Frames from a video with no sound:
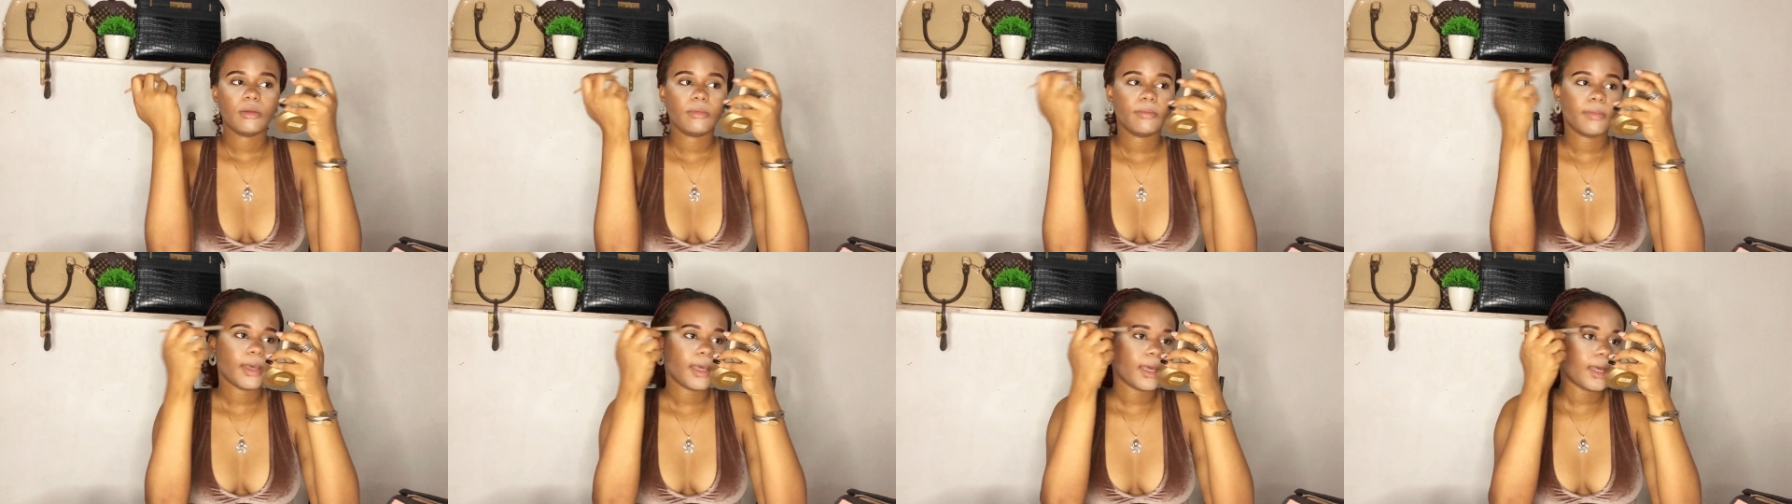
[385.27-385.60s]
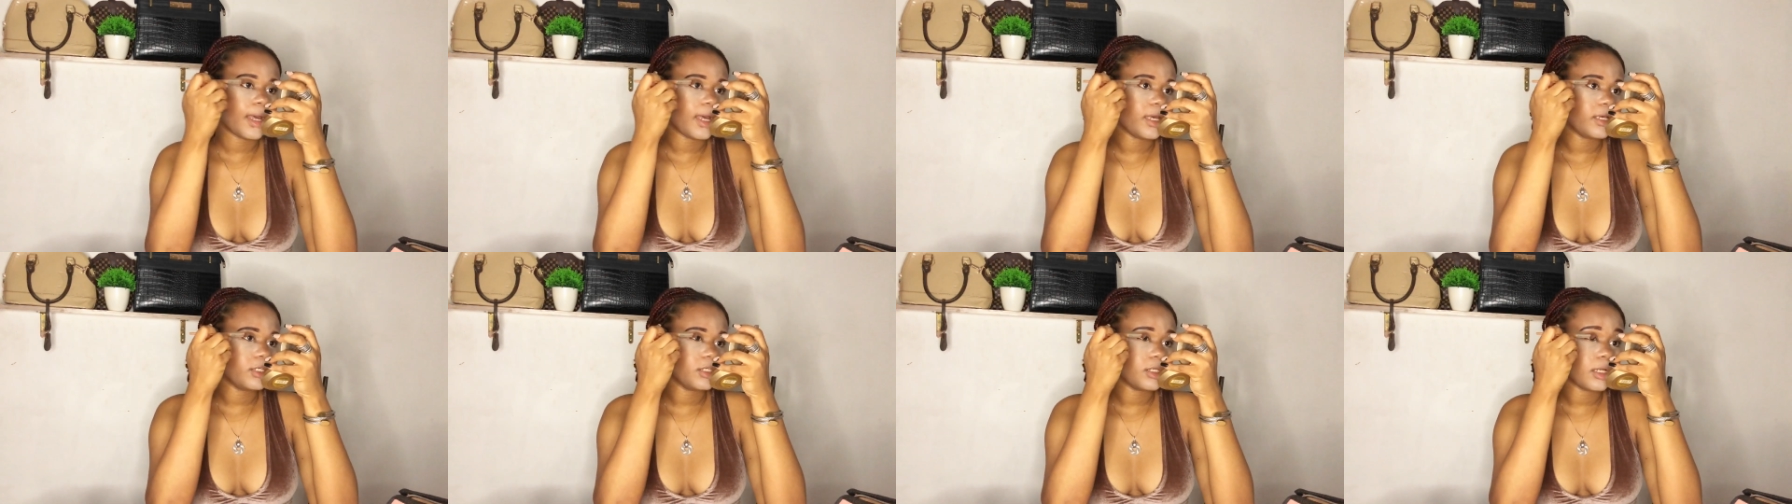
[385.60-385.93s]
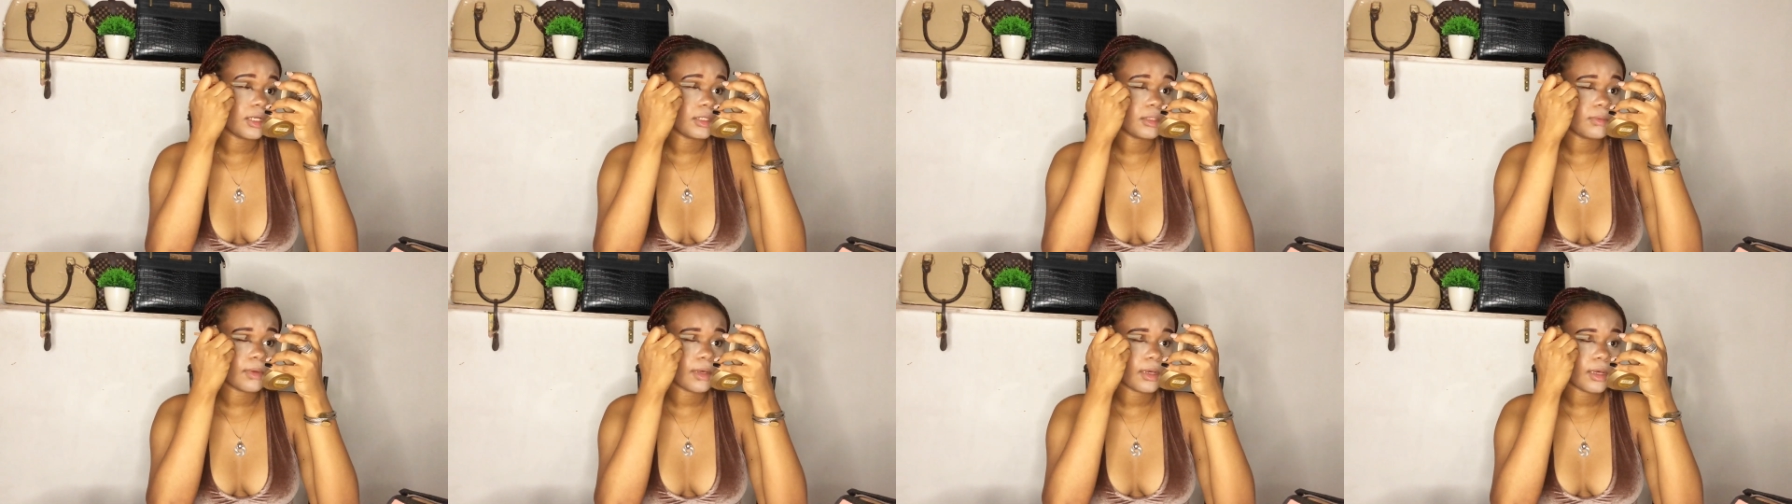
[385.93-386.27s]
my eye
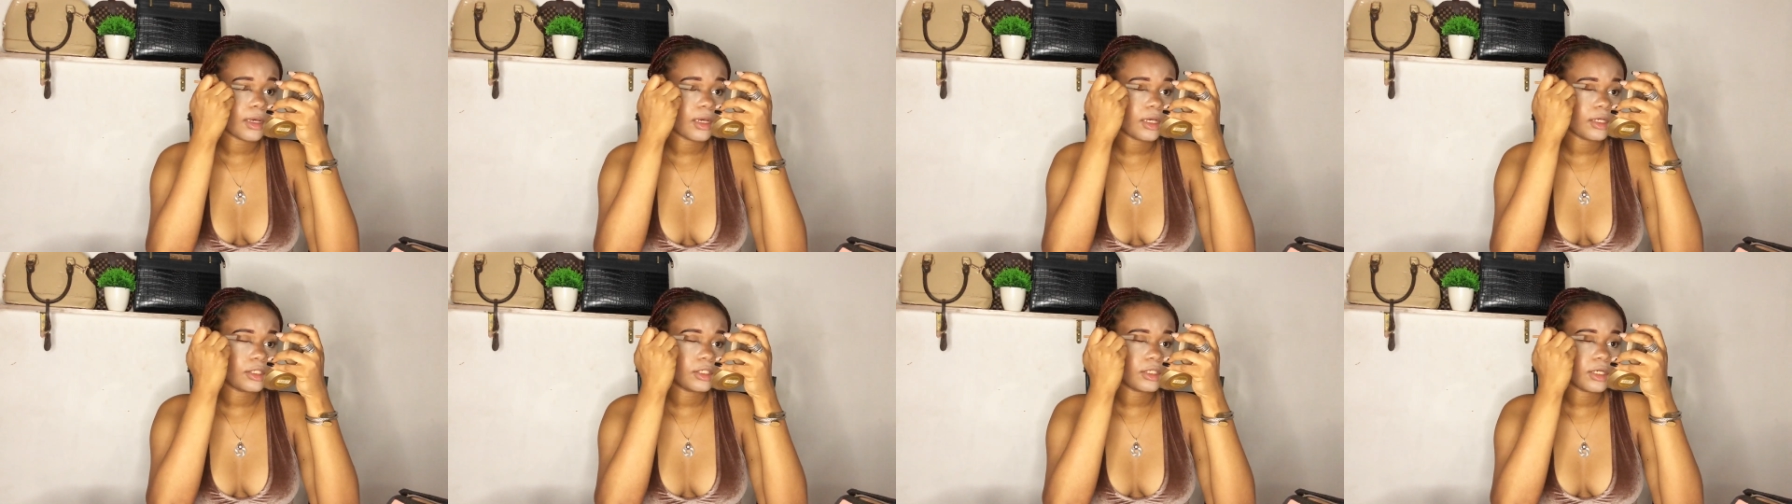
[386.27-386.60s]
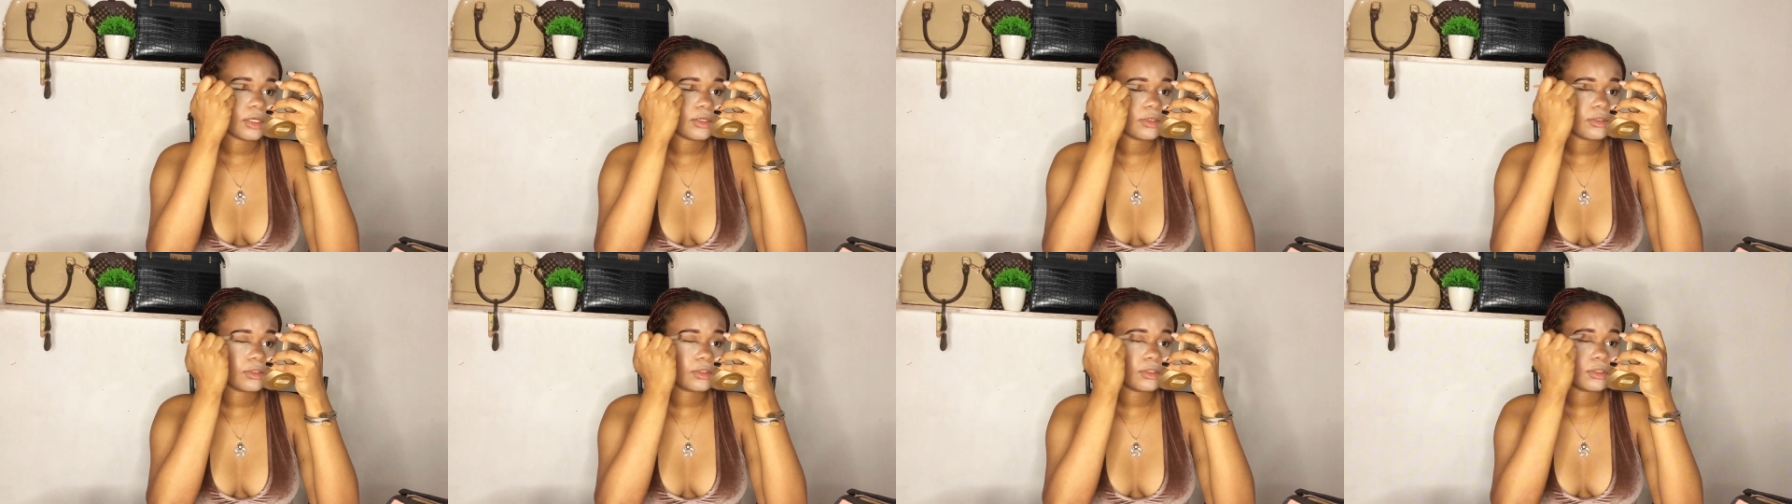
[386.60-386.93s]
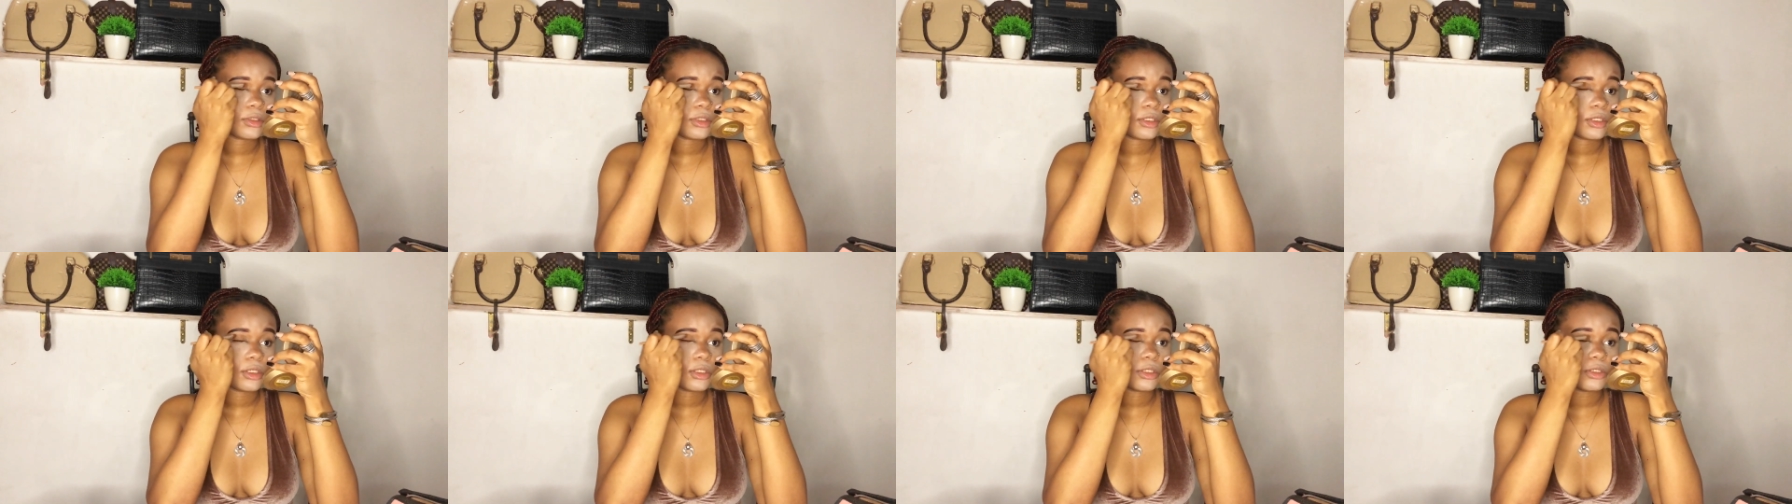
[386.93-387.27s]
as my eyeshadow
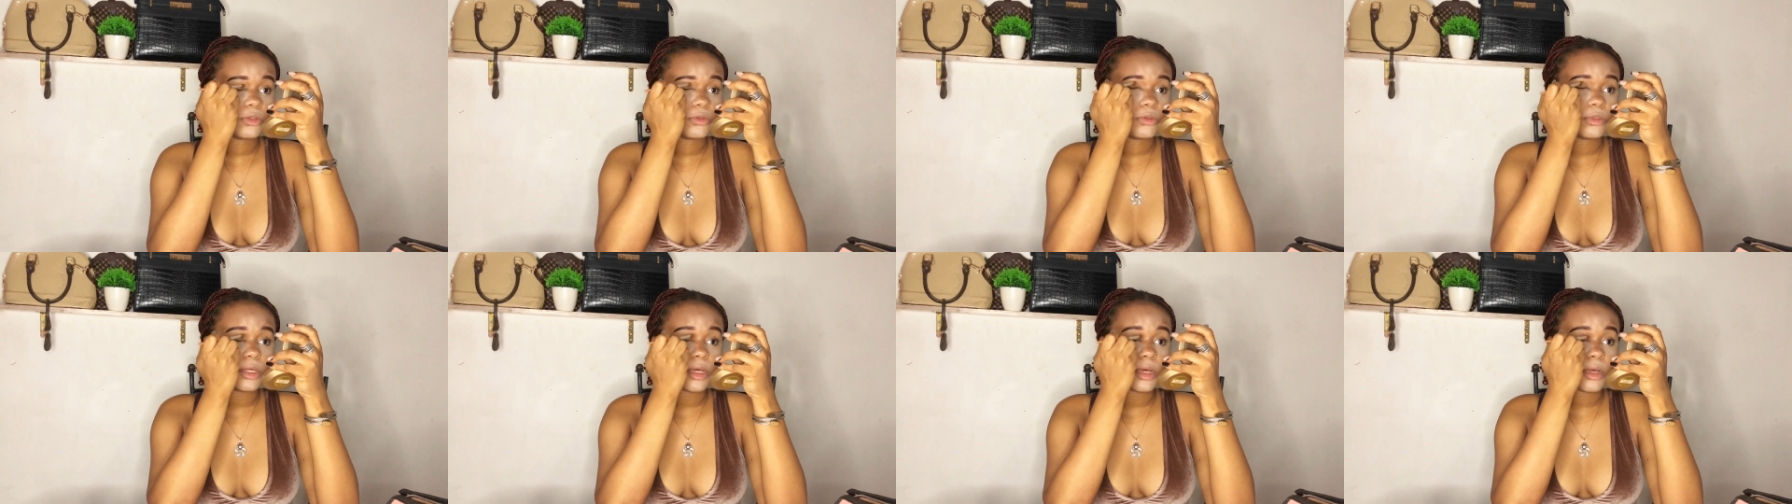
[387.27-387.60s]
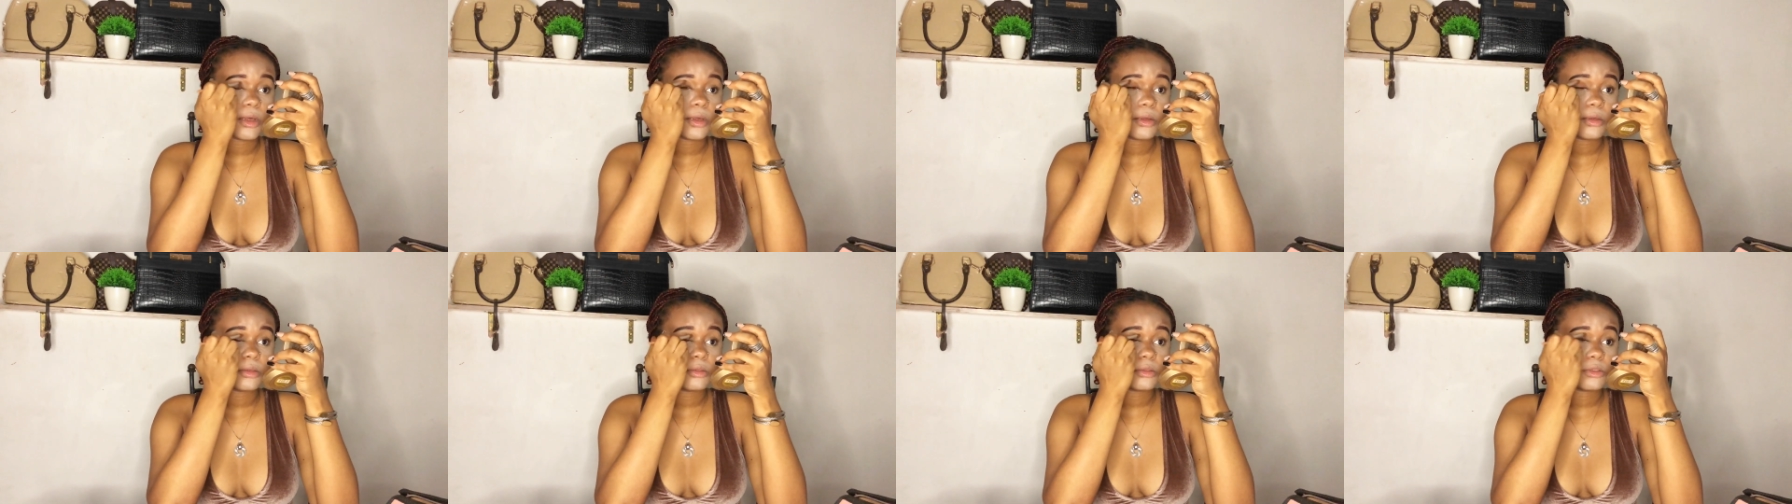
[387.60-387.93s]
so just do that